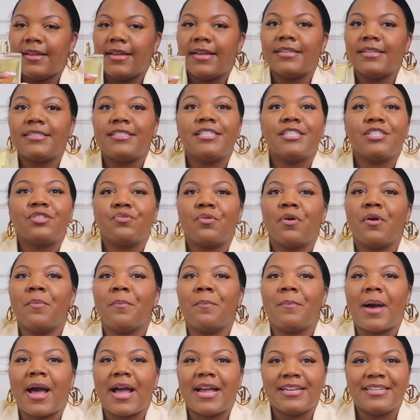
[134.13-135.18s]
It just
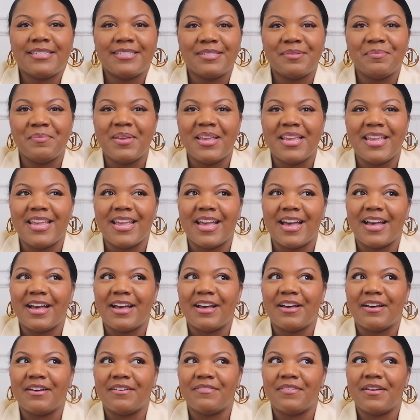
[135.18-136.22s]
reminds me
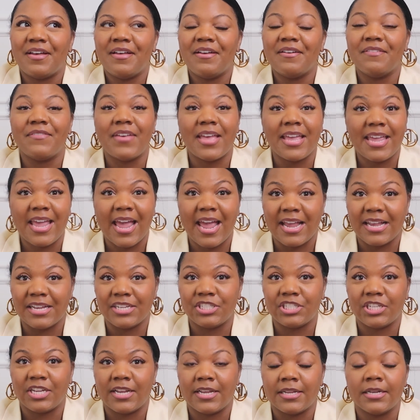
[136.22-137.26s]
of
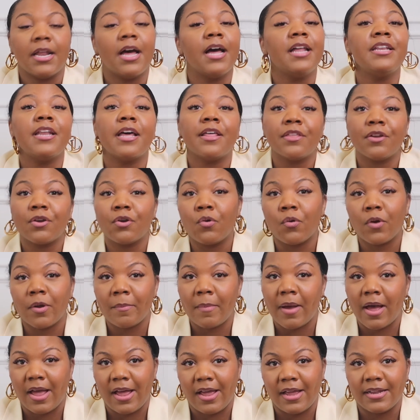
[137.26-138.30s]
vacation. Another
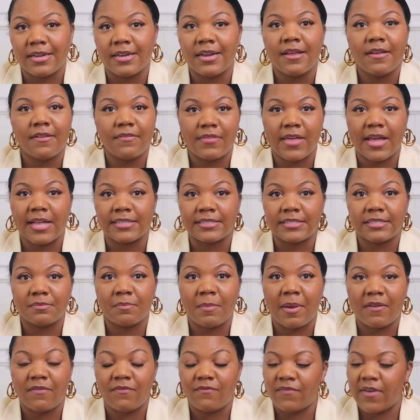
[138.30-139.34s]
gourmand, that's
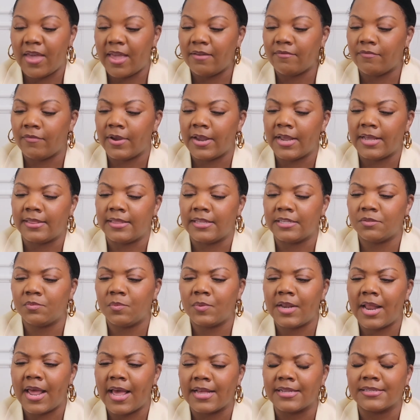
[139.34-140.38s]
my favorite. This
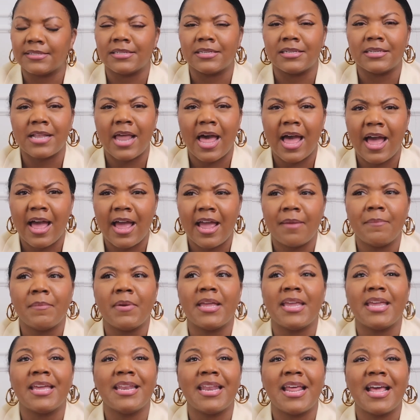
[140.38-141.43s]
one has lime.
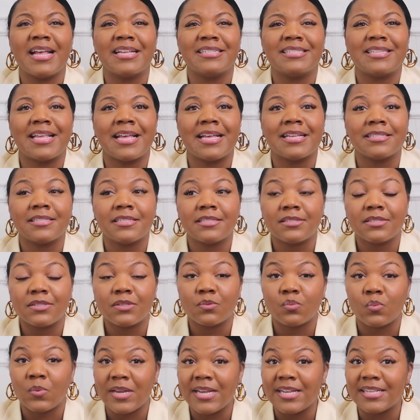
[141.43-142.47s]
Again, it has that
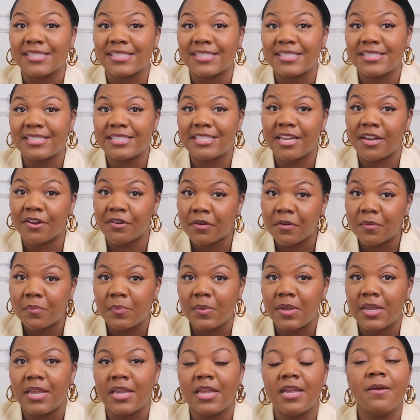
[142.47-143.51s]
sweet
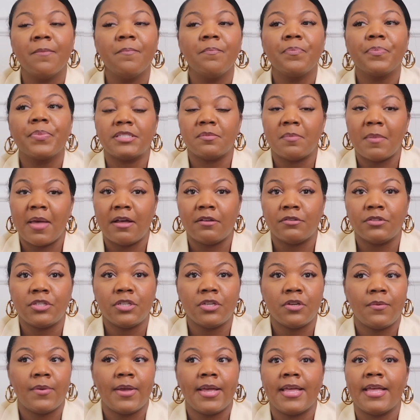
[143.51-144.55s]
syrupy smell
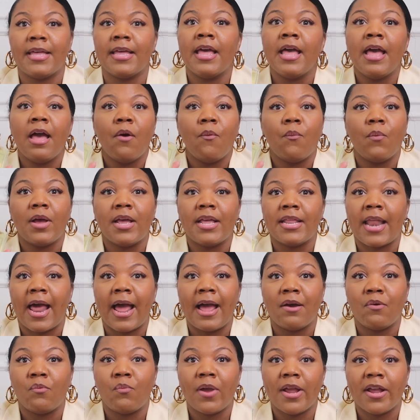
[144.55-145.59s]
to it. When
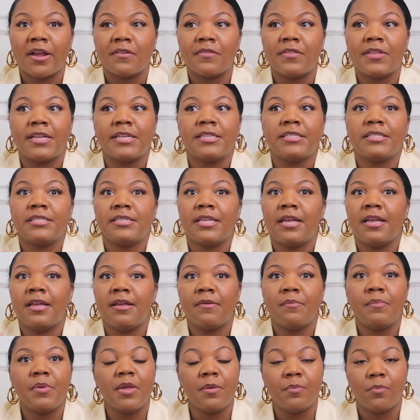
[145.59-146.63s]
I wear this,
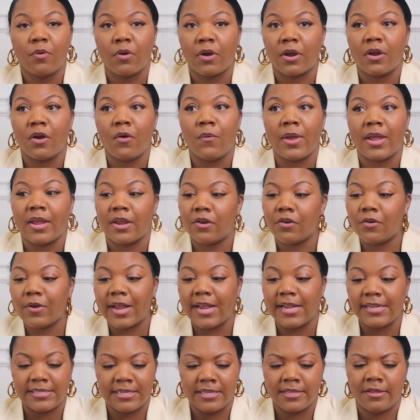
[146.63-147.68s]
people are going
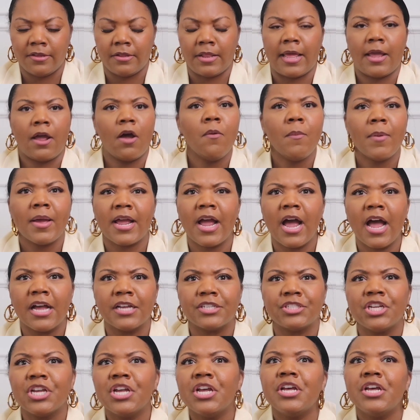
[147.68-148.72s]
crazy. They're like, oh my gosh,